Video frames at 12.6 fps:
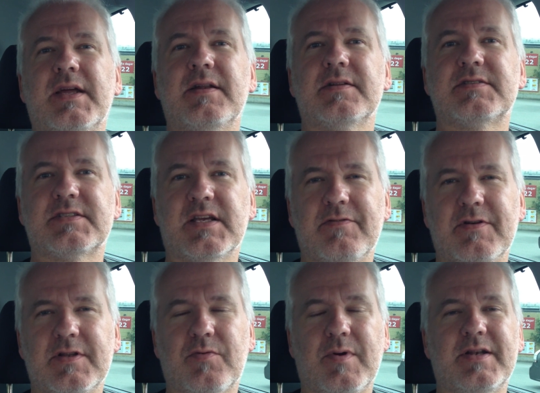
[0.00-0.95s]
in
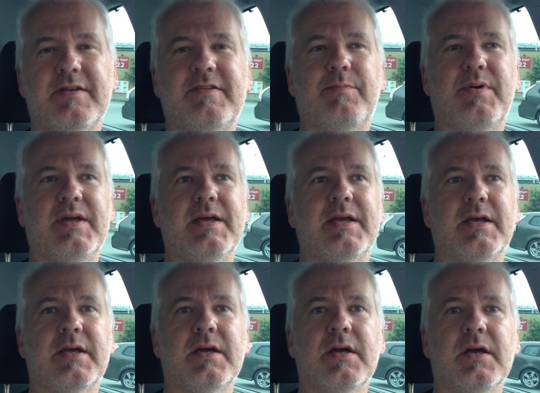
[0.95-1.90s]

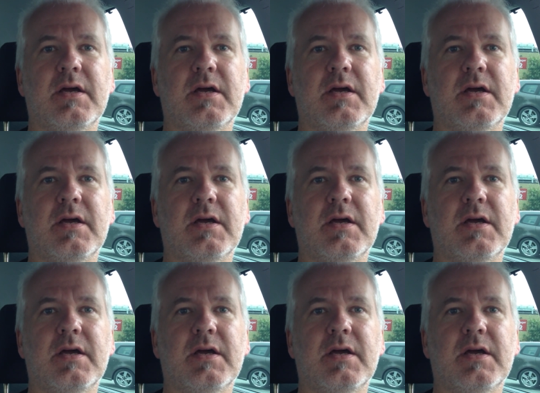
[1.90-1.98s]
720p,